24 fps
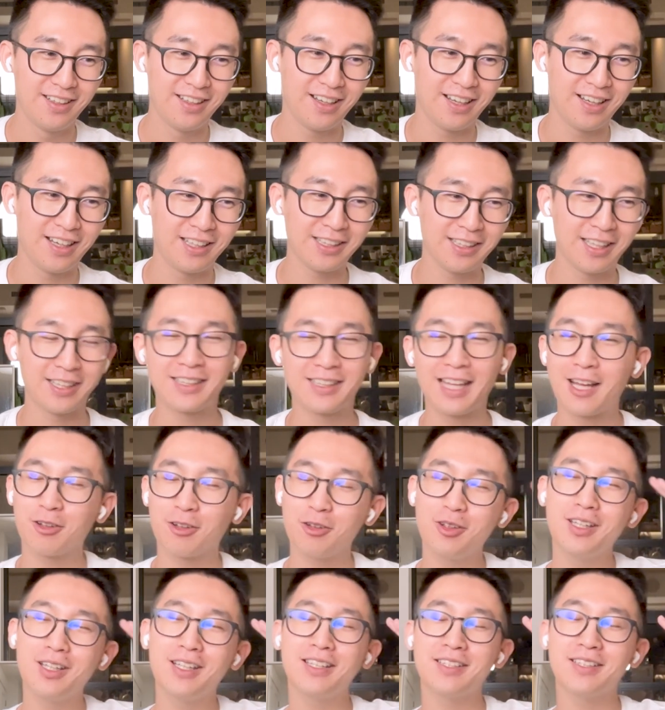like that
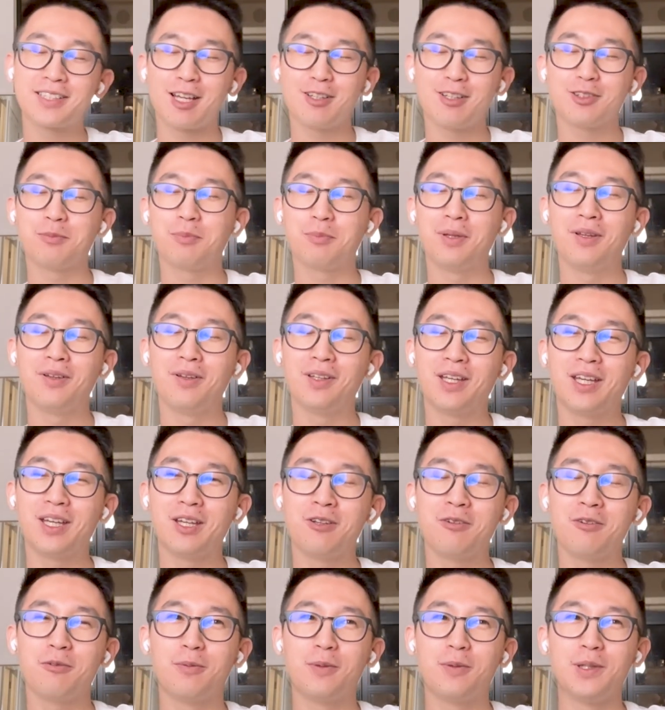only sounds
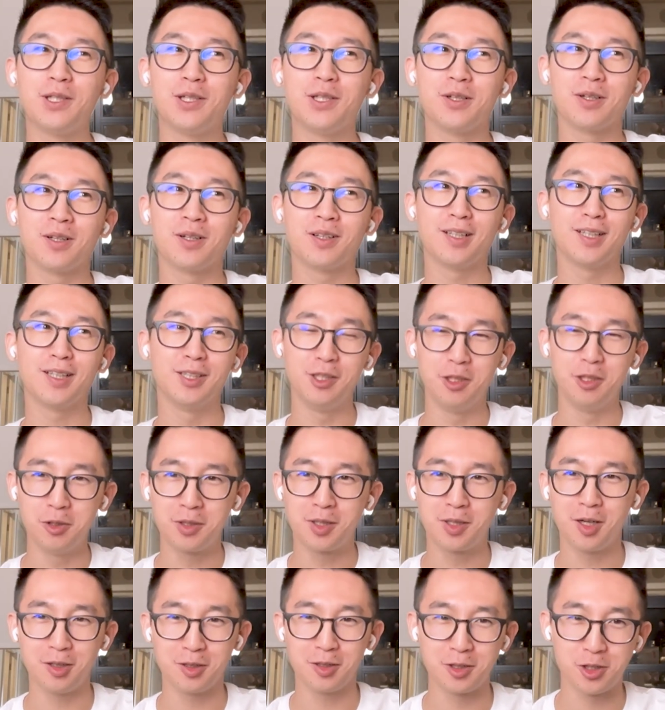appealing when you're a new
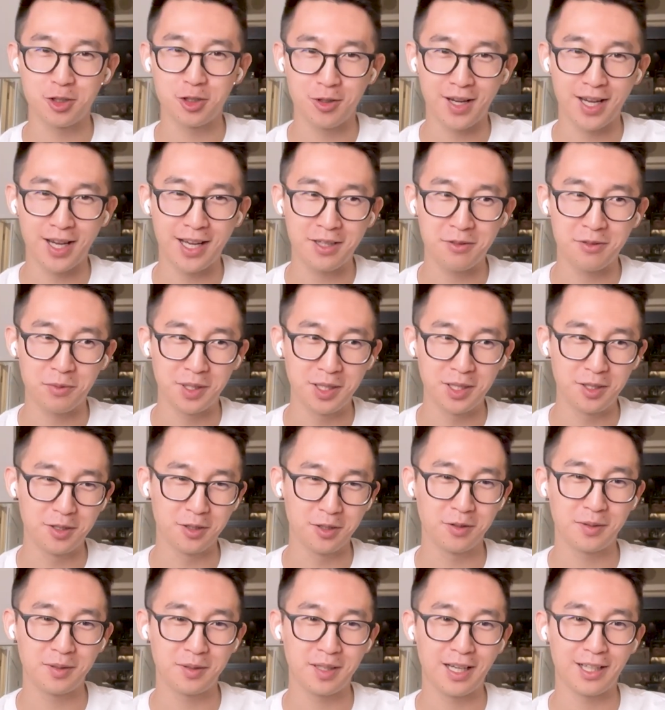college grad, when you
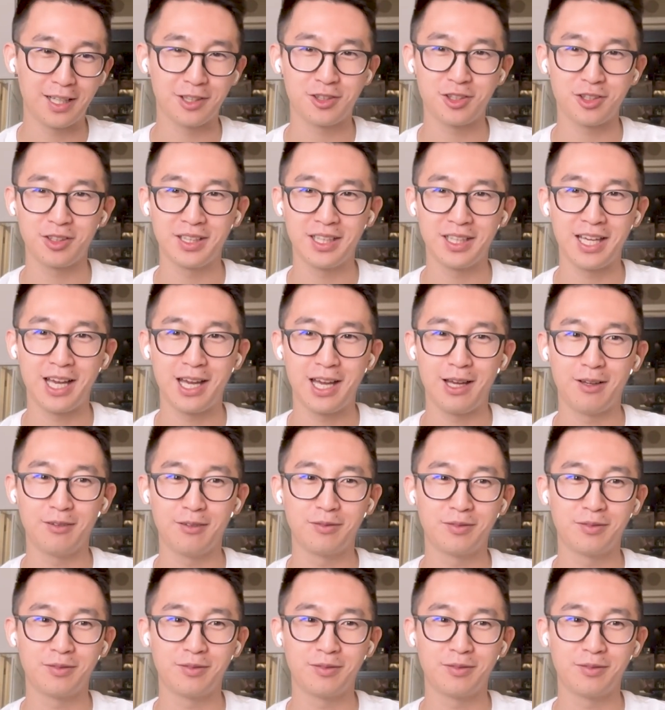don't actually have